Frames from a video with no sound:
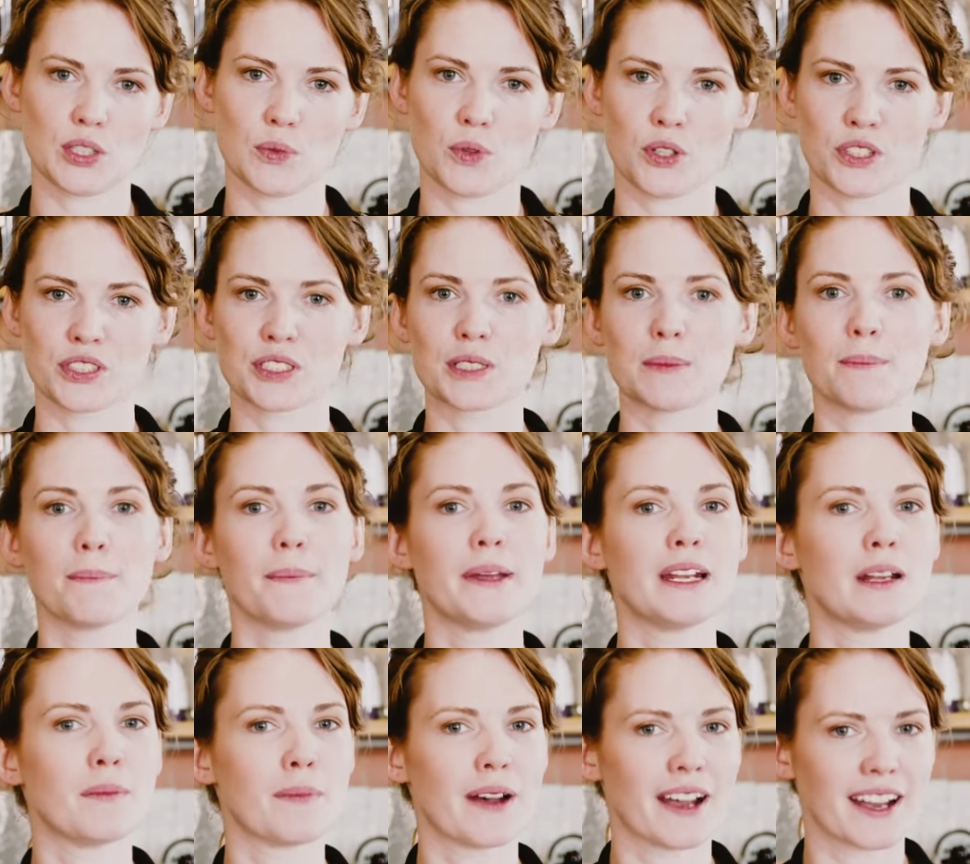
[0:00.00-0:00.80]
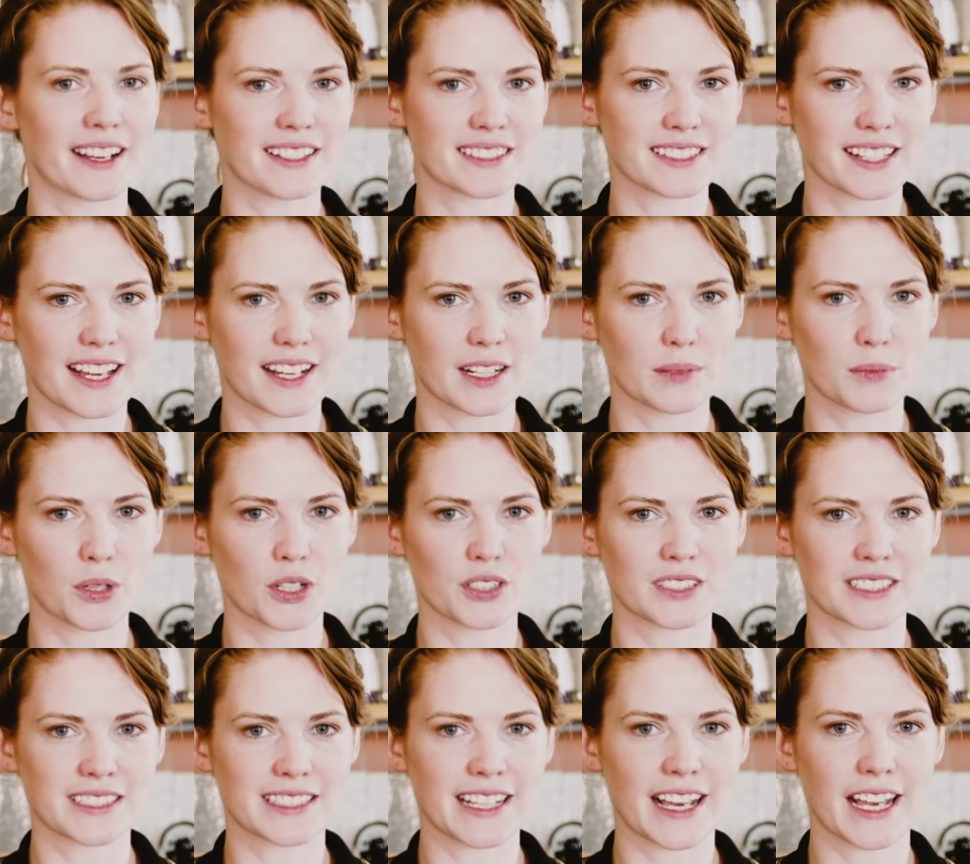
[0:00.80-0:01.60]
You want to minimize that
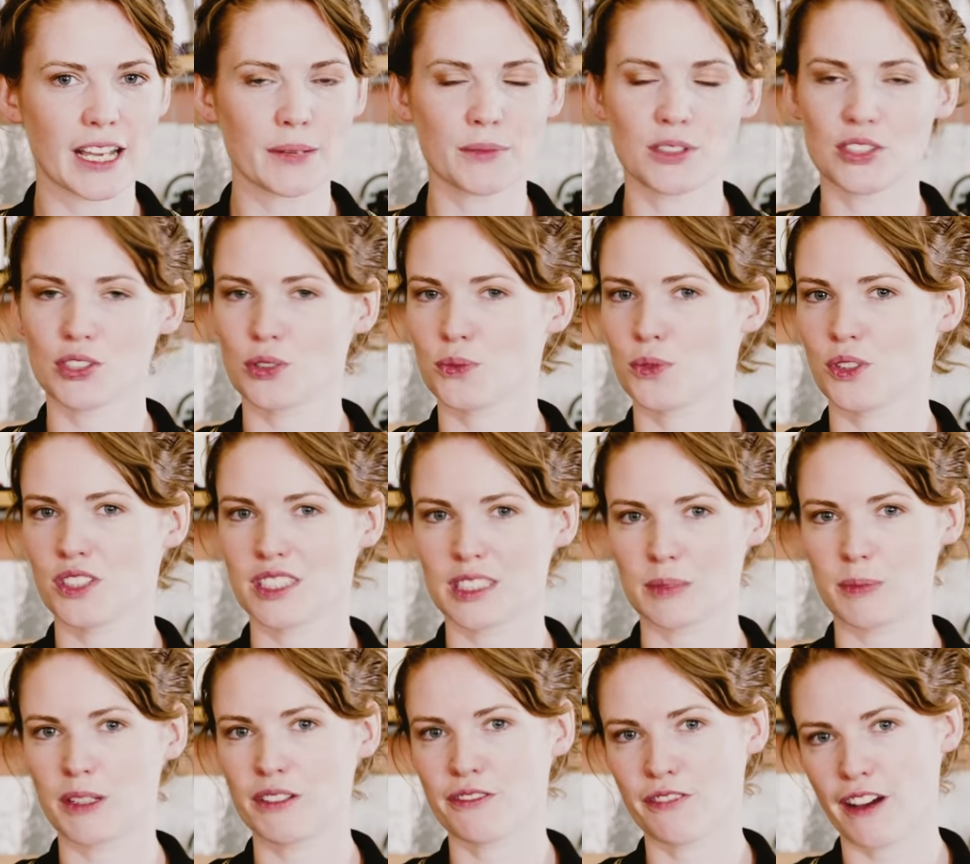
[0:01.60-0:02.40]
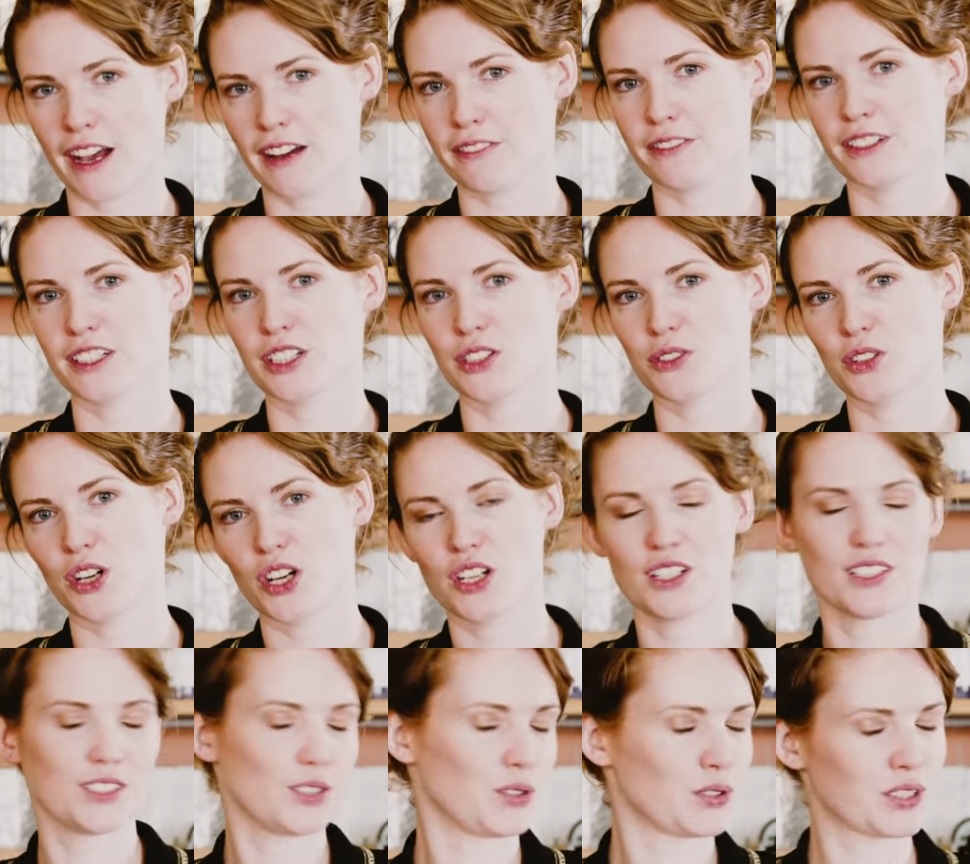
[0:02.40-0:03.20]
amount of time. You don't want to be faffing
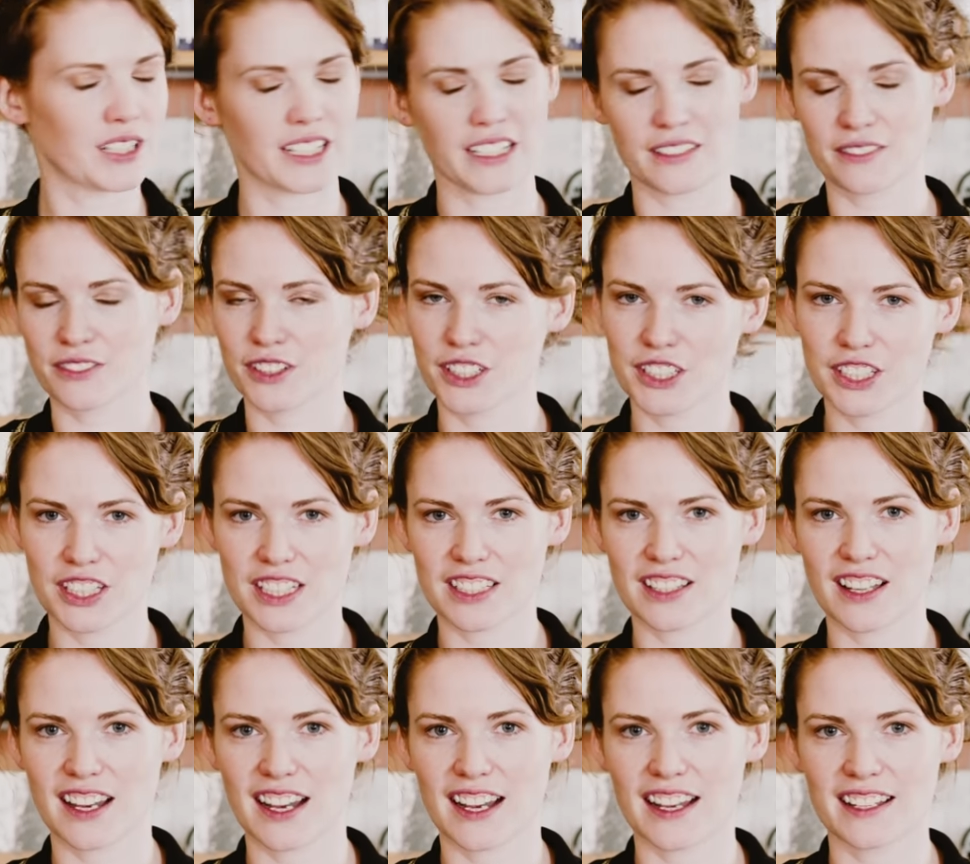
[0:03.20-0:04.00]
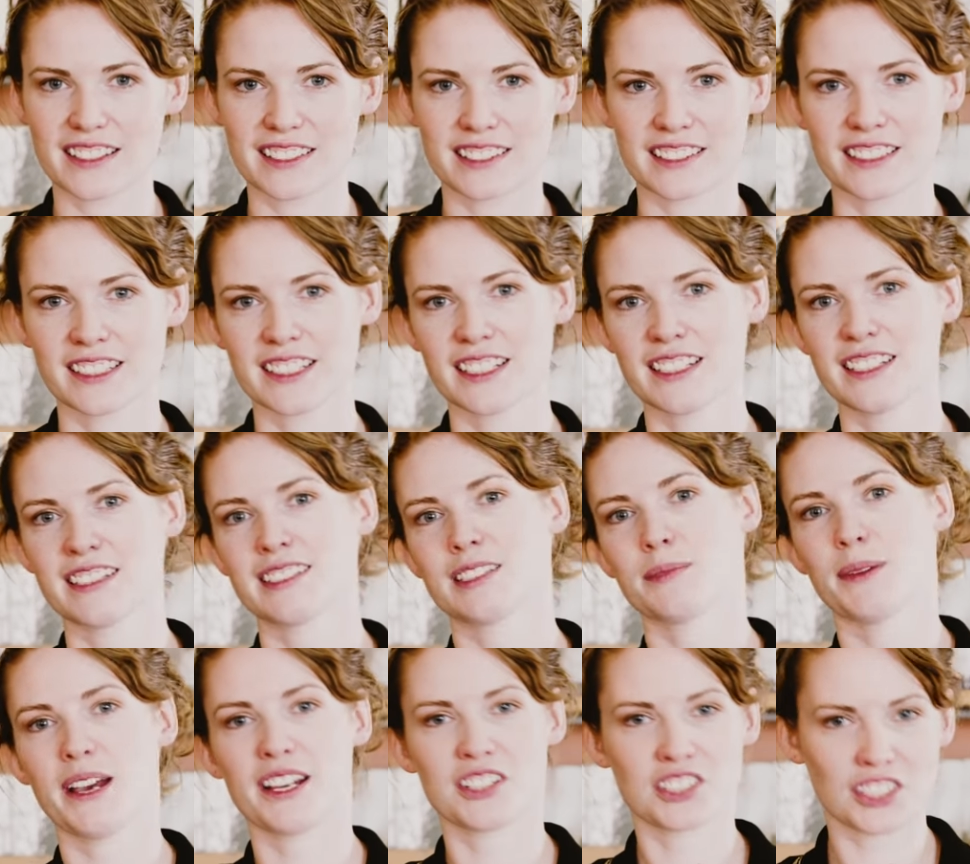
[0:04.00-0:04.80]
around looking for your glass,
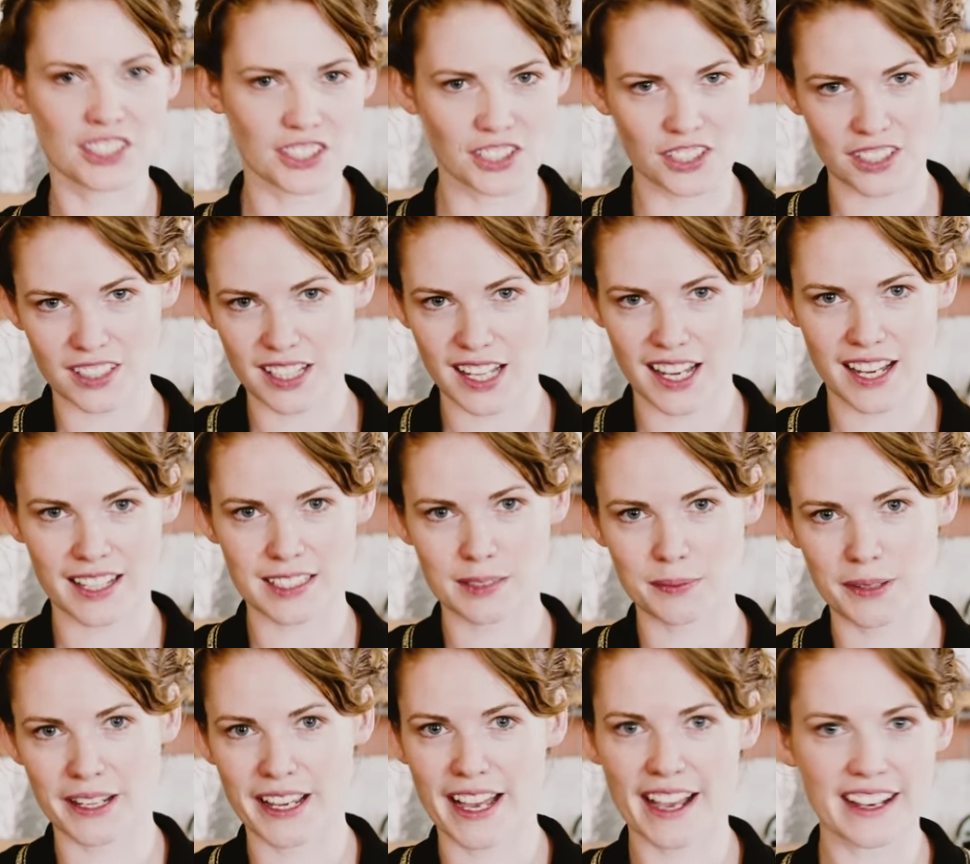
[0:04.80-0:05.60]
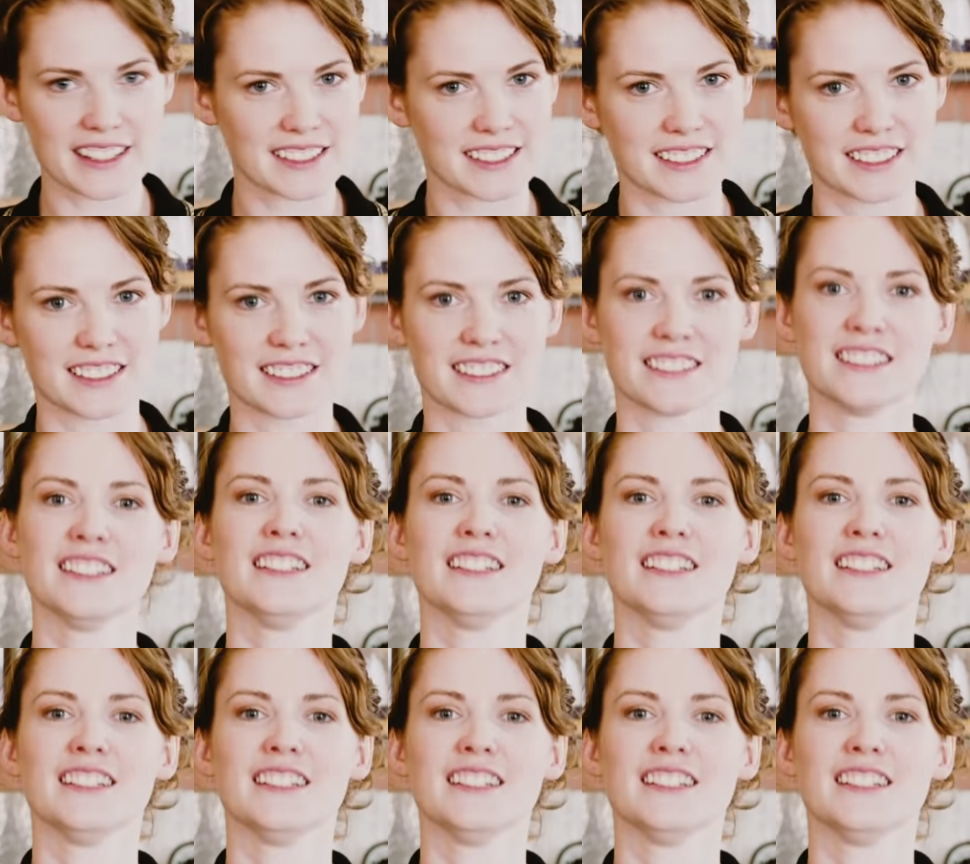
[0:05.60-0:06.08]
smashing your glass by accident.